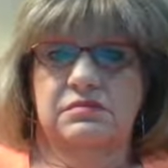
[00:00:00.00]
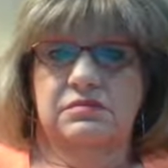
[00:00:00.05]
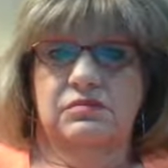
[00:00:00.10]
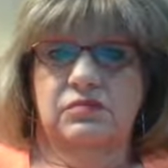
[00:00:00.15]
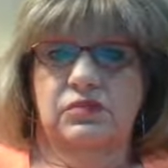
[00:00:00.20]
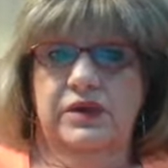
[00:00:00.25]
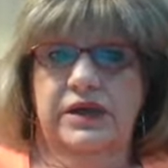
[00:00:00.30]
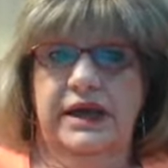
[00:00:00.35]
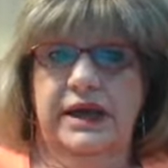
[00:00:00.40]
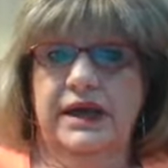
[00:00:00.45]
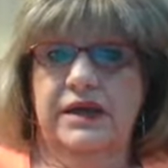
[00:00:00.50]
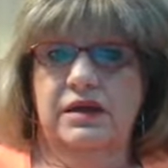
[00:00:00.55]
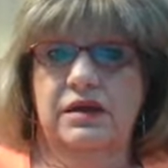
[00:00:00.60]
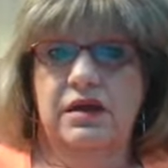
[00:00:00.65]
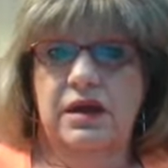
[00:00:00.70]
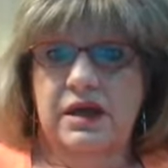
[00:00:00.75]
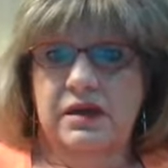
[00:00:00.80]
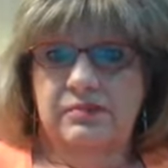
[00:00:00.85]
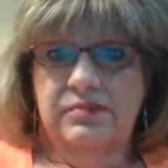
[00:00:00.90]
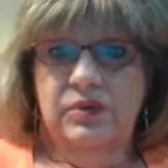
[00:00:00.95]
we had a
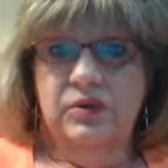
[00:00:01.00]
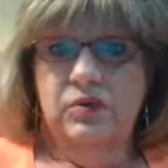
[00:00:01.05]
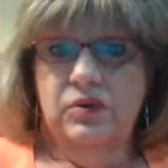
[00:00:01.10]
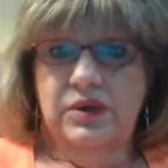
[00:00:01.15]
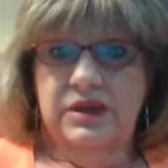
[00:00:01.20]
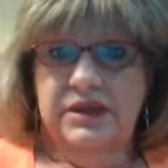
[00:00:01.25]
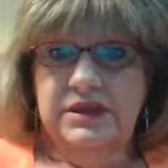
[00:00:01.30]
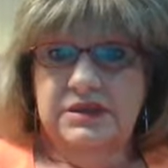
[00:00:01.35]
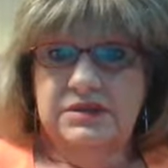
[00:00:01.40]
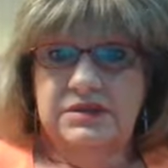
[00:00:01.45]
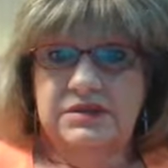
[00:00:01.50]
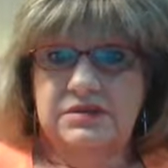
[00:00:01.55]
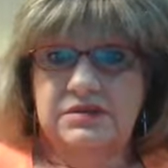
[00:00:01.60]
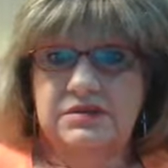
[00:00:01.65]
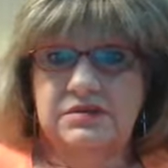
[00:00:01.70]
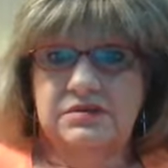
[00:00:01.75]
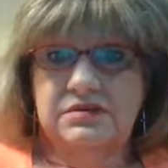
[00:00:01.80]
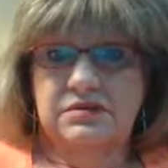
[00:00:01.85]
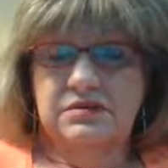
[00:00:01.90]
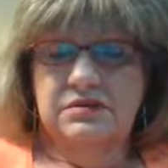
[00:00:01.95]
lot of
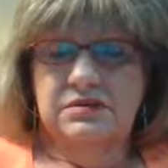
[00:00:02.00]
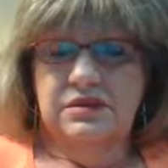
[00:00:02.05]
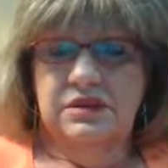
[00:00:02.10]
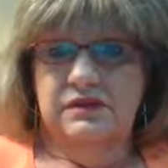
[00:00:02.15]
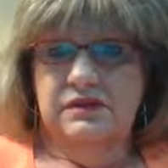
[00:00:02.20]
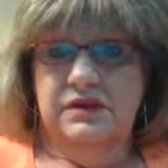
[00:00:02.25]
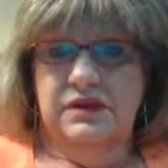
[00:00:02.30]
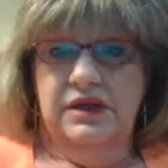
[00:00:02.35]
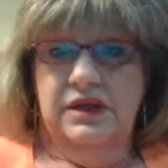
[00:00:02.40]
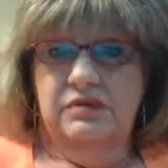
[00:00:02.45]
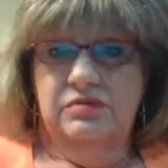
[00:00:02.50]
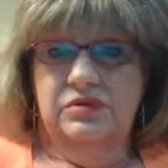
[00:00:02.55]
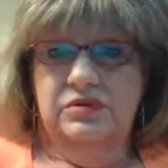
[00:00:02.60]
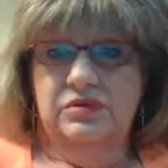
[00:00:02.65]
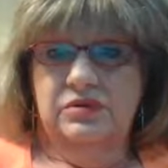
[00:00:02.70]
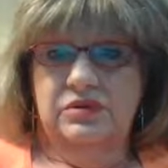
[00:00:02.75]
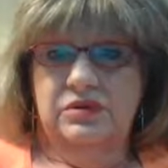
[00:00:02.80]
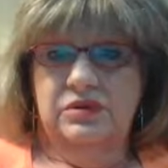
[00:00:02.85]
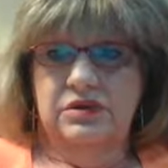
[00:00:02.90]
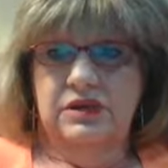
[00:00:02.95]
boys in the
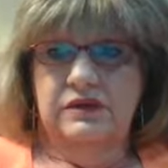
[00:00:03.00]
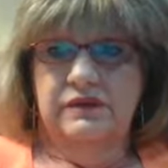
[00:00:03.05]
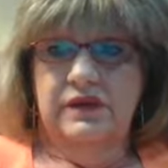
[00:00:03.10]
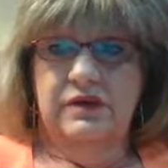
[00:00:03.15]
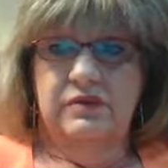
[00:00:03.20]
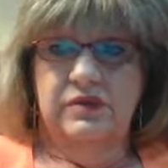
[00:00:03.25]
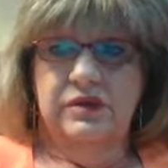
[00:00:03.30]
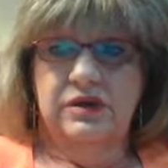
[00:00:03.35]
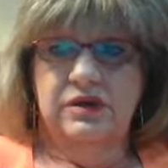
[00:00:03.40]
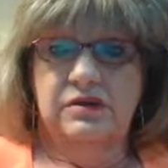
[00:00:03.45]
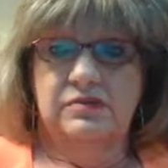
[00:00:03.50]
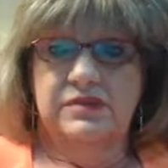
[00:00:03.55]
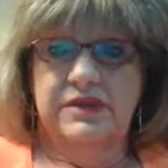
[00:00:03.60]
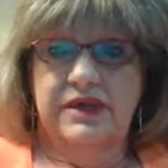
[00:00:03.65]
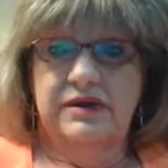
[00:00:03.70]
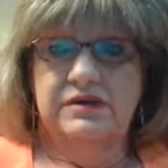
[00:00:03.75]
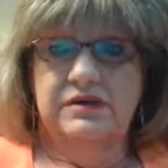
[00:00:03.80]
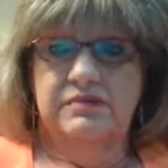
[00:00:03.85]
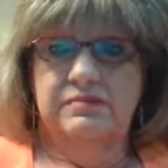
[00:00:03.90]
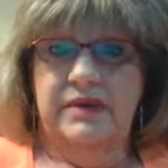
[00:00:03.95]
neighborhood, and they would come
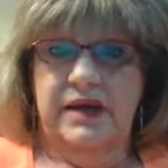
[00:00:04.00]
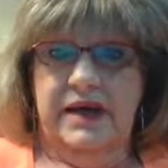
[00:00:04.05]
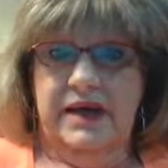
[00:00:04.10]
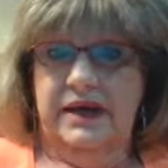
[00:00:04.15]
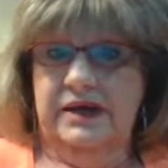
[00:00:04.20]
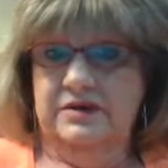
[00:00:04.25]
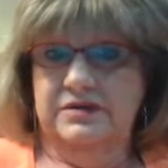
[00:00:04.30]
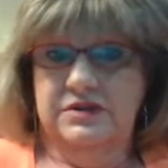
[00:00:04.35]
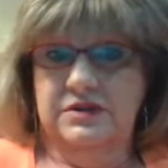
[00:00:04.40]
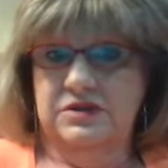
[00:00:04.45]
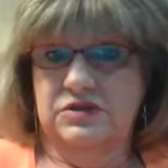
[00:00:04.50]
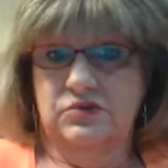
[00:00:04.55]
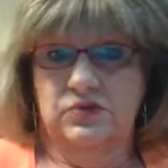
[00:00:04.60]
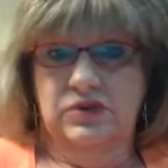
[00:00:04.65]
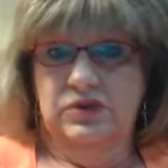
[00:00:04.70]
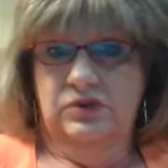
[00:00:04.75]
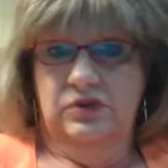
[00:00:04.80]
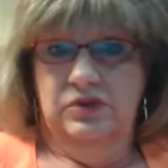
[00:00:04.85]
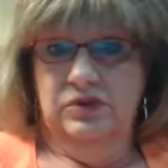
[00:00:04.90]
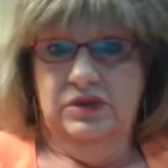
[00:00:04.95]
down to my house because
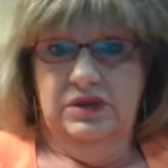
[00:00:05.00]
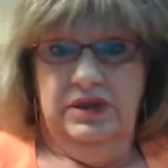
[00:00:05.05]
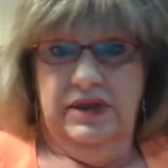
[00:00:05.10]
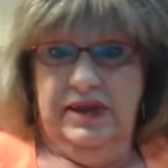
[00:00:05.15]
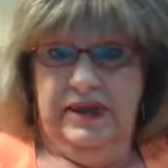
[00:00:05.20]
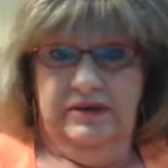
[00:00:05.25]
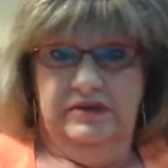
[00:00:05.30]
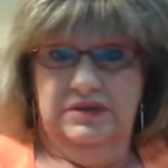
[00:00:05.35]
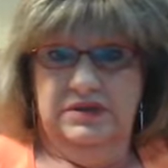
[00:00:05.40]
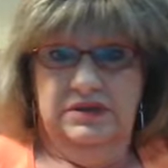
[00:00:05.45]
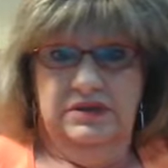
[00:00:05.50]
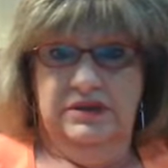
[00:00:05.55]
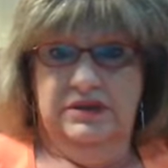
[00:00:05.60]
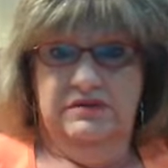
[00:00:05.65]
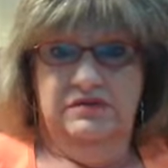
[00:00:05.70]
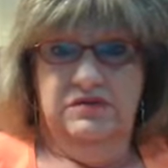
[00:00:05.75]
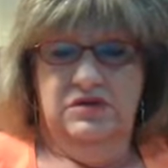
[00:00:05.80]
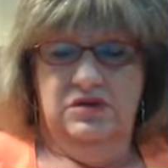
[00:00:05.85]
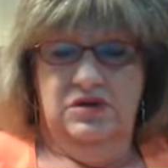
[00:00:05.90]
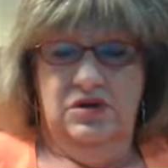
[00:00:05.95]
we weren't allowed to
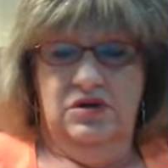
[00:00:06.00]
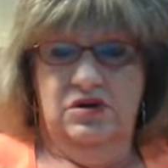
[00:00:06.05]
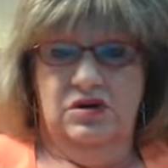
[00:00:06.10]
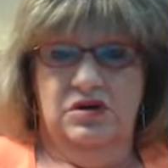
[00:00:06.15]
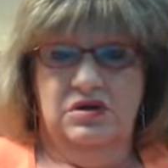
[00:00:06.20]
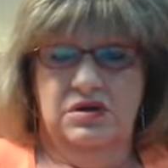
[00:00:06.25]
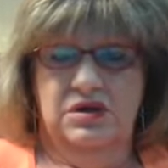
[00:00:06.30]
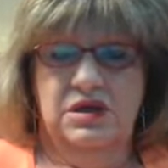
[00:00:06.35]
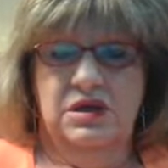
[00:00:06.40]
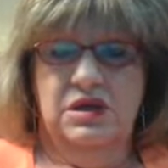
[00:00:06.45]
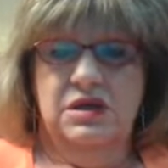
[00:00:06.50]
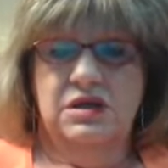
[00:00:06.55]
leave the yard.